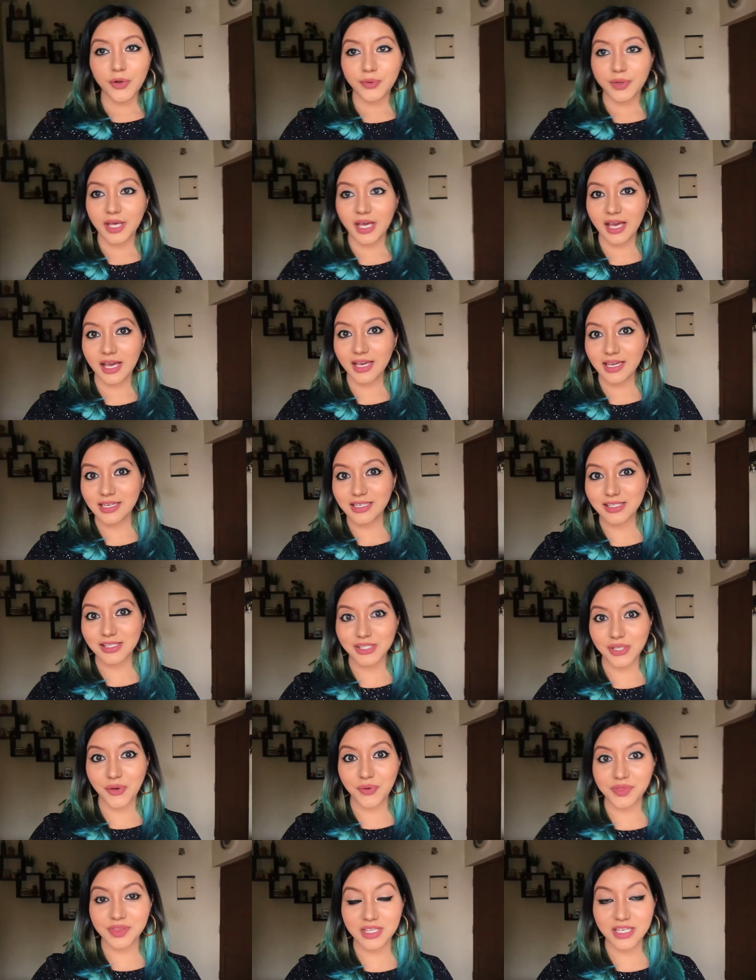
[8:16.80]
Okay,
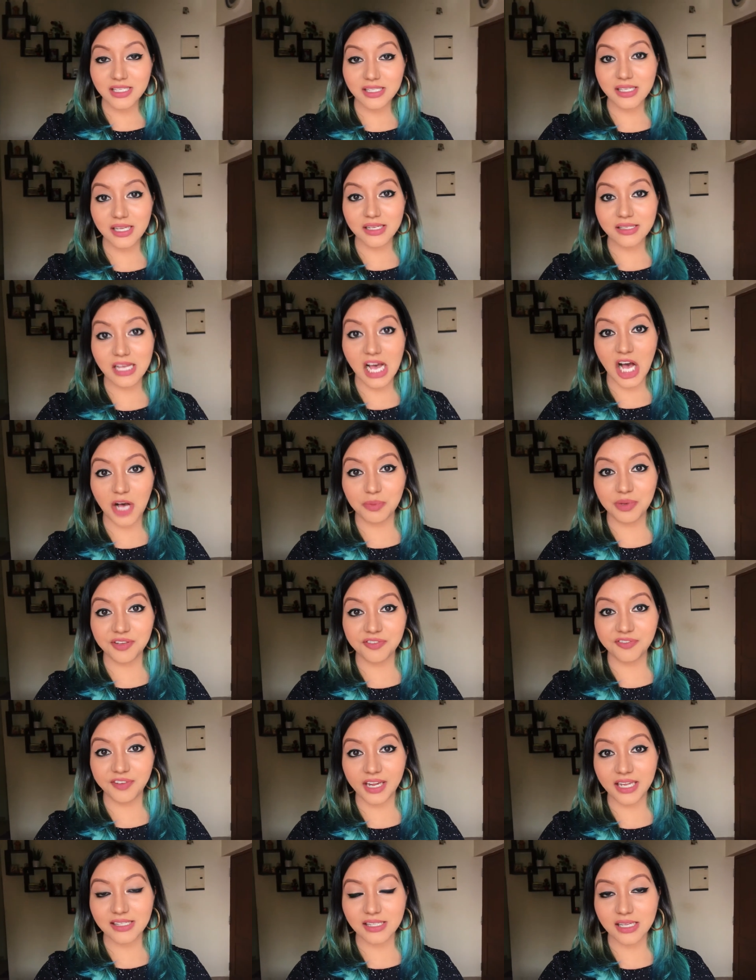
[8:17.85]
so this is how my
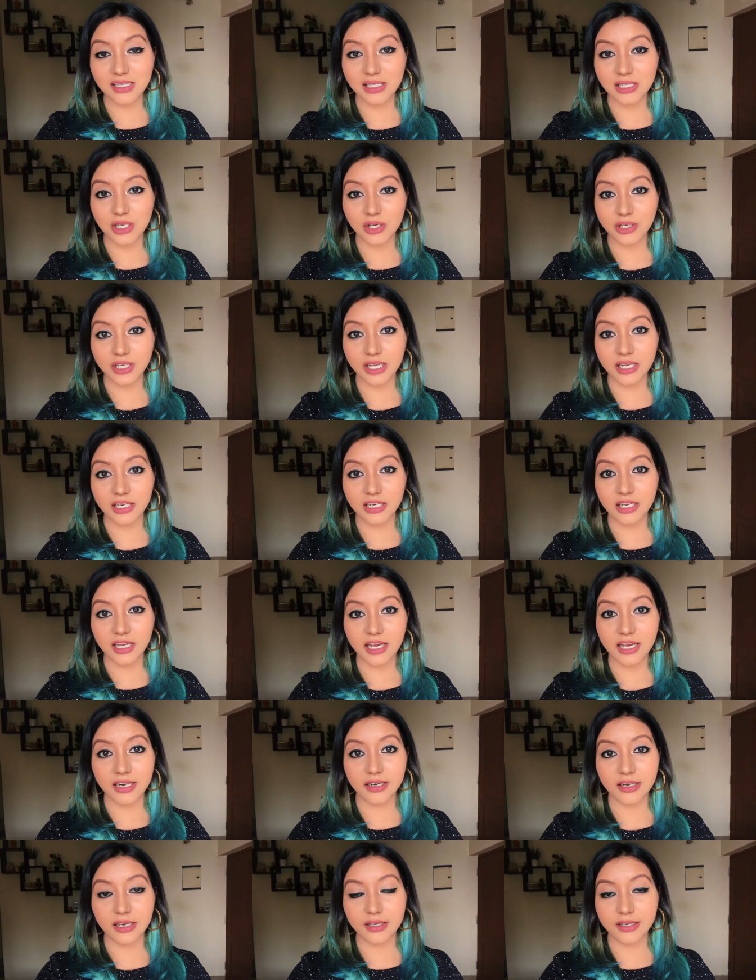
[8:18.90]
face is looking
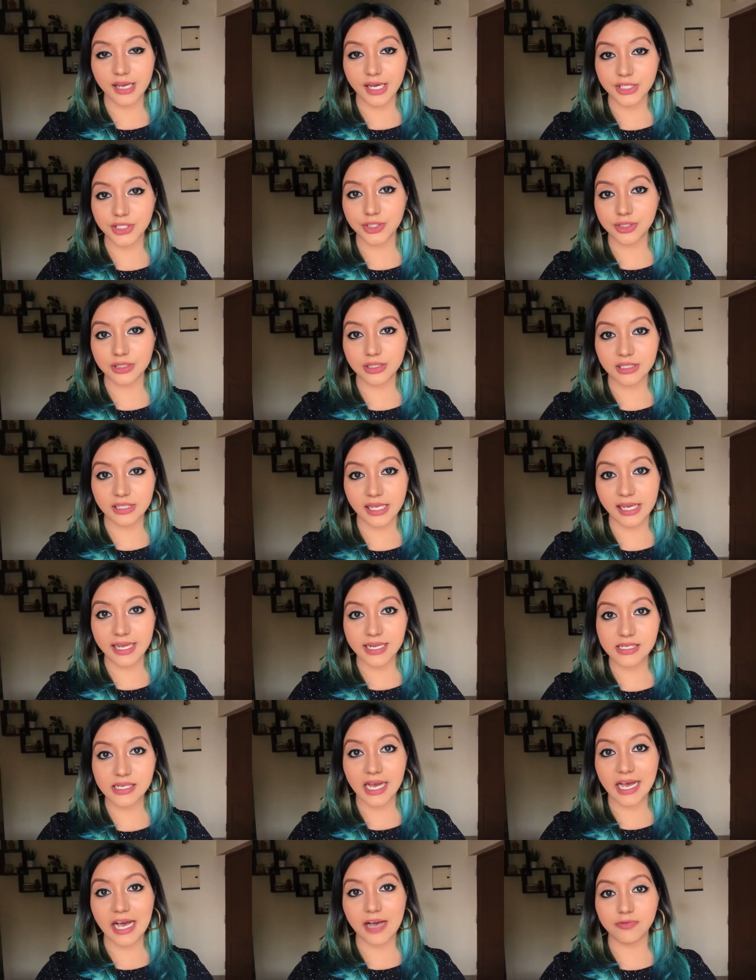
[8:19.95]
in natural
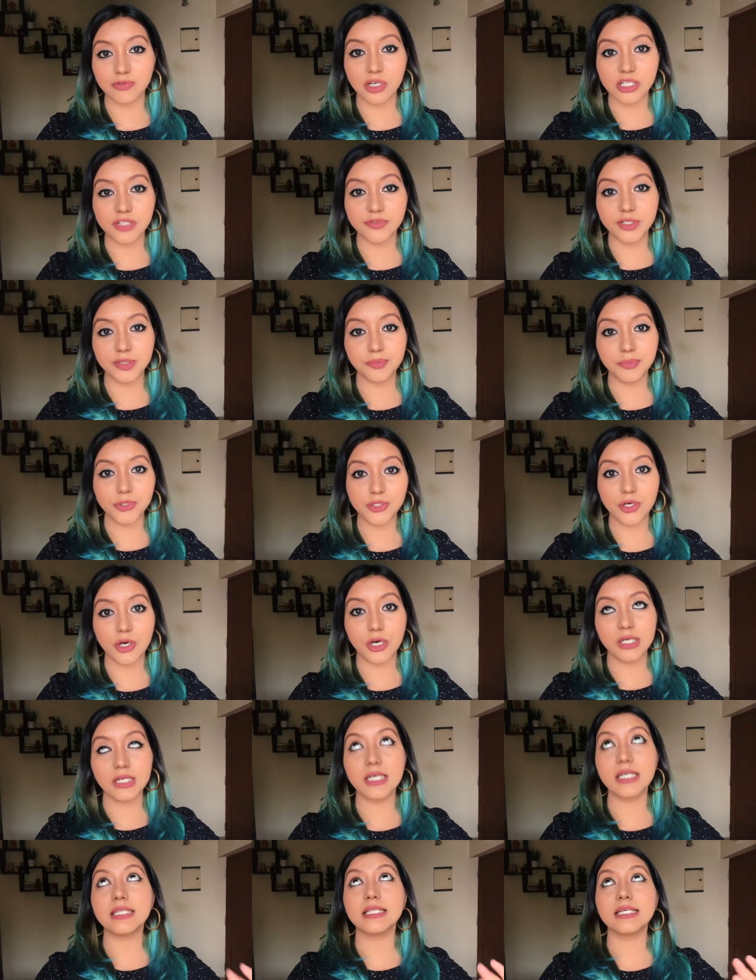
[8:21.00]
light. I have not even put
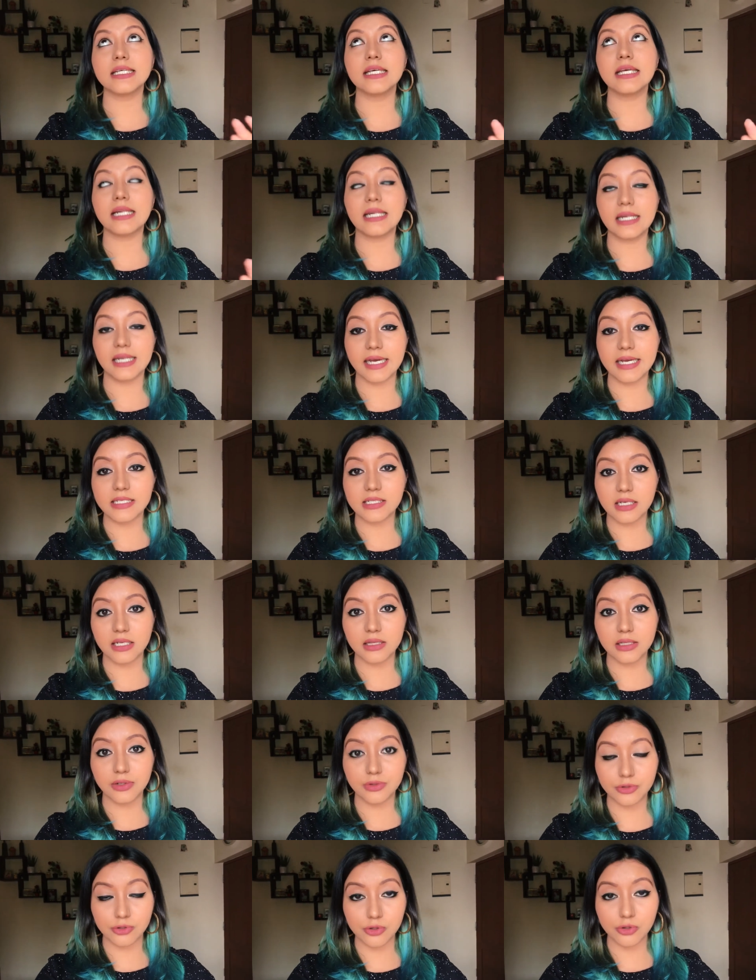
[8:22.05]
on the light in
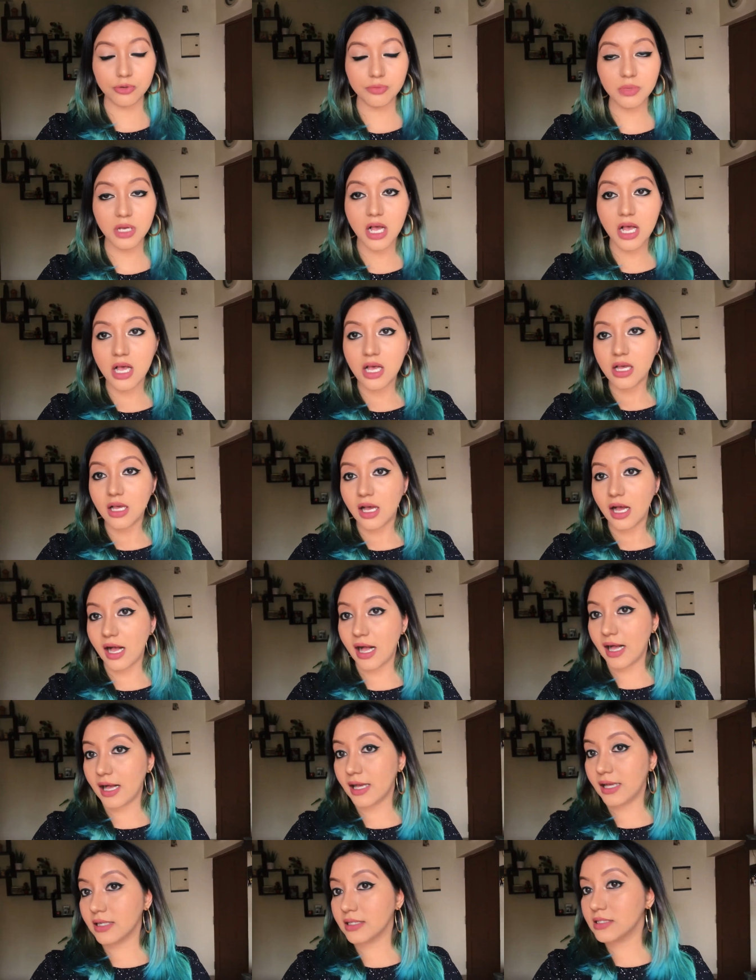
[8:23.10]
the room
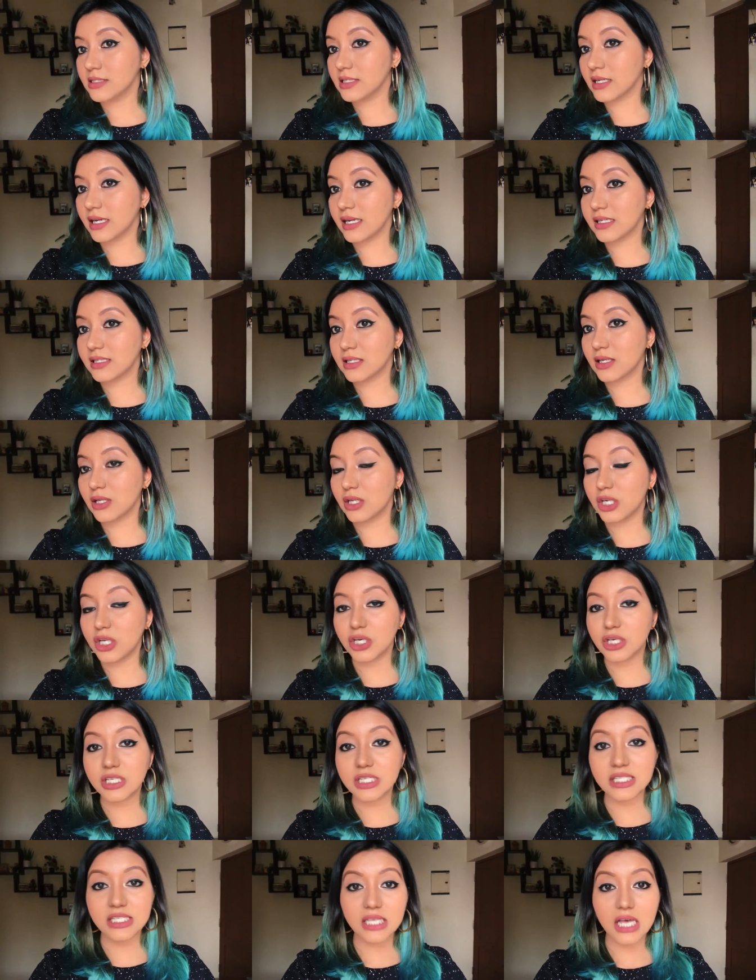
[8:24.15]
and it
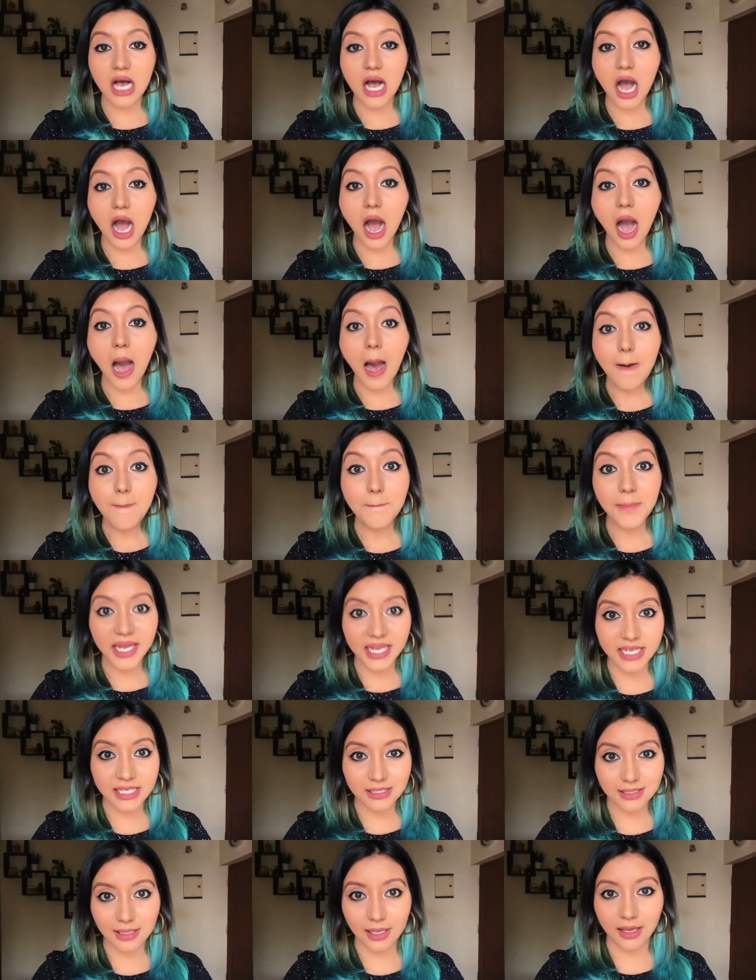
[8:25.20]
looks
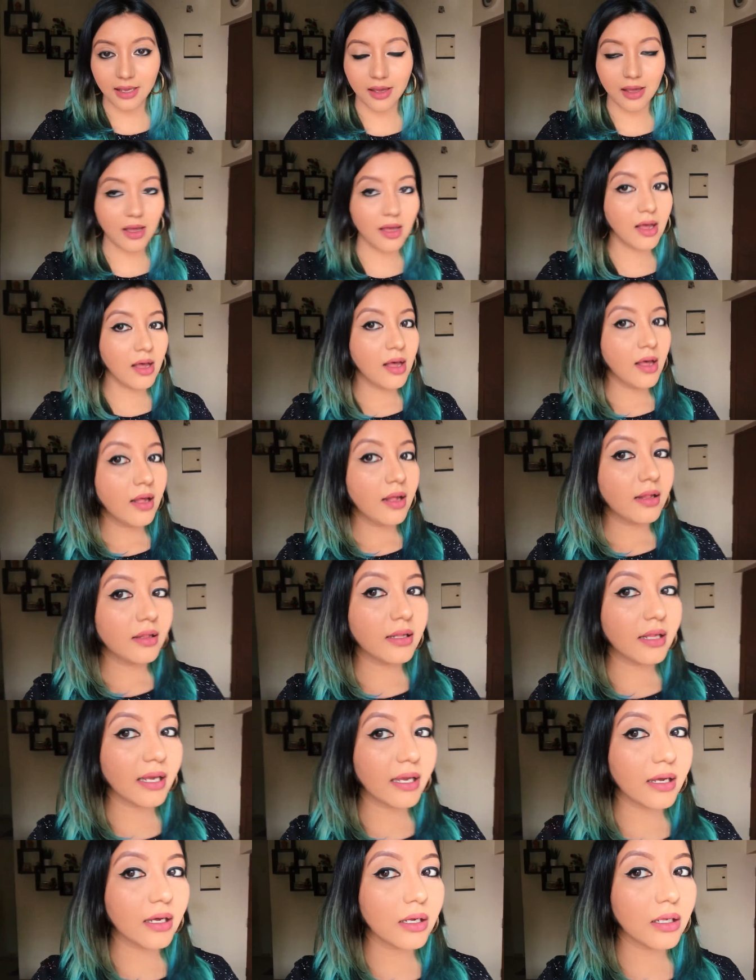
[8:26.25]
amazing.
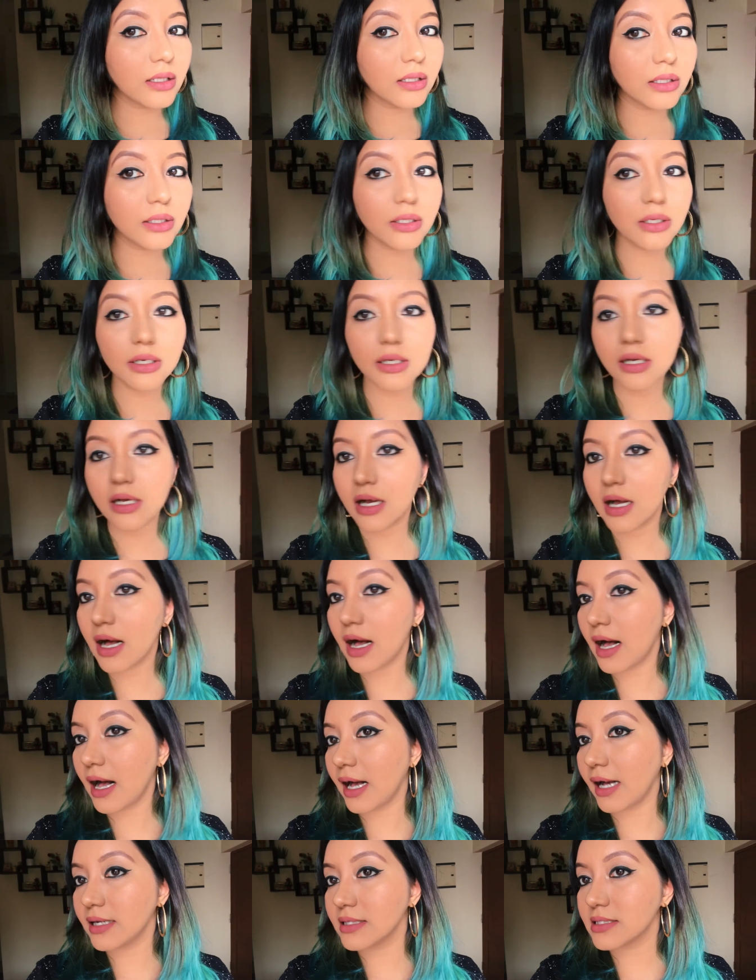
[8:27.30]
Like look
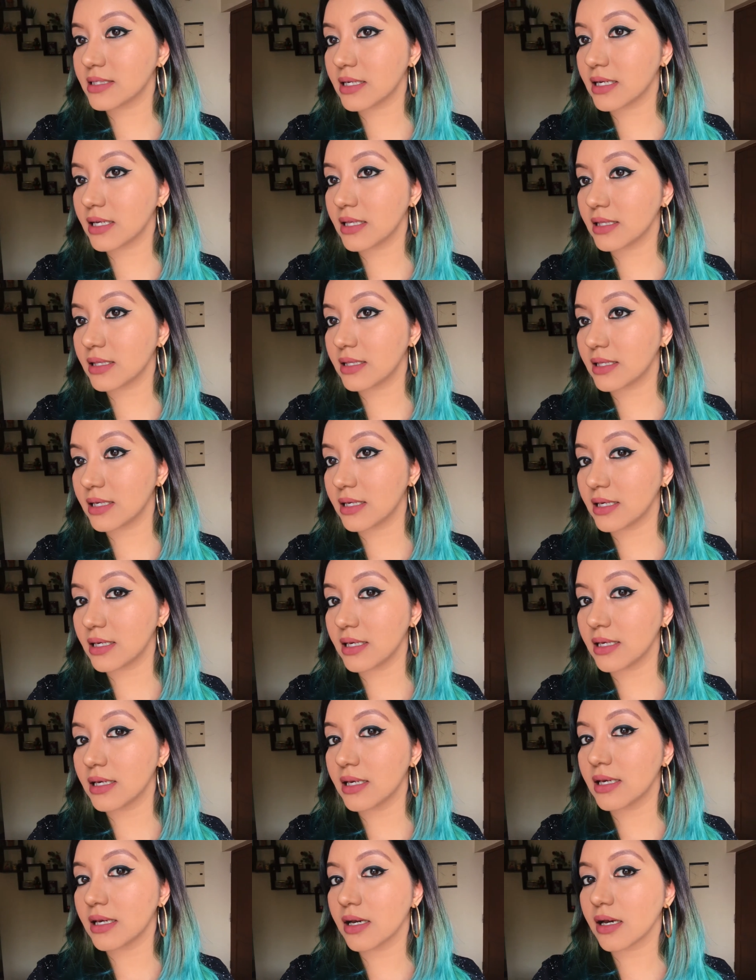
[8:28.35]
at
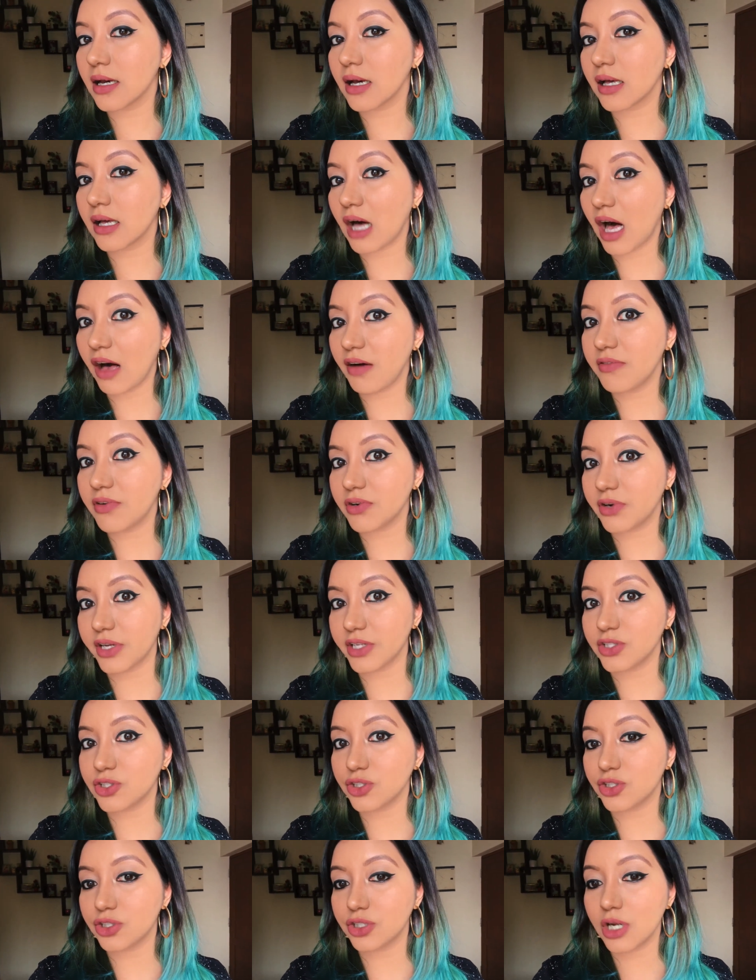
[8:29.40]
the
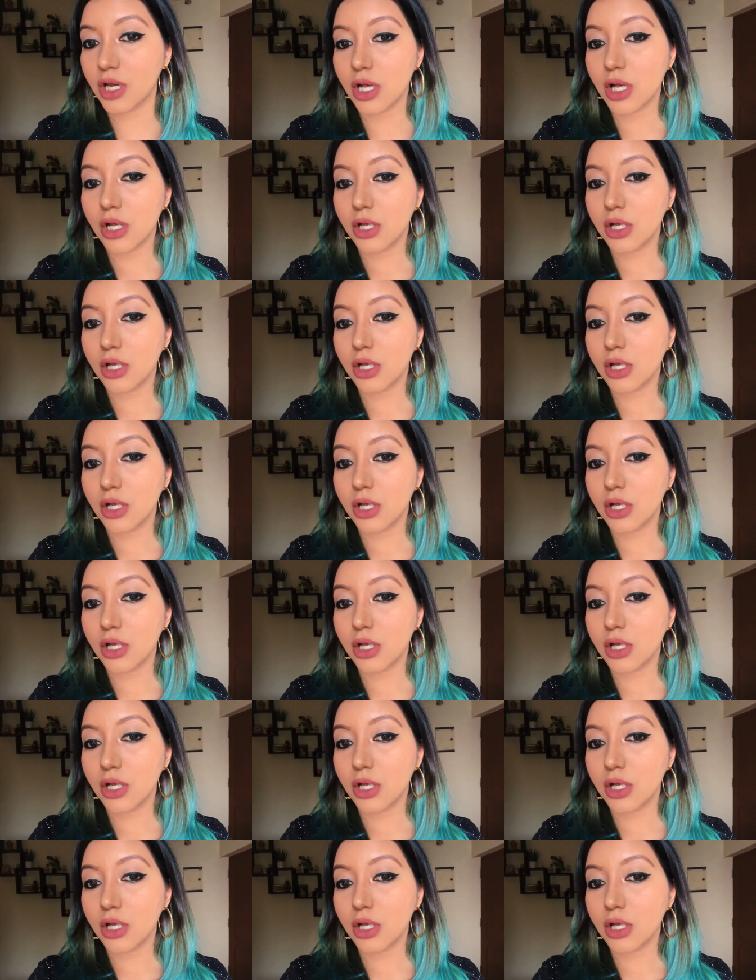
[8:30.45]
coverage.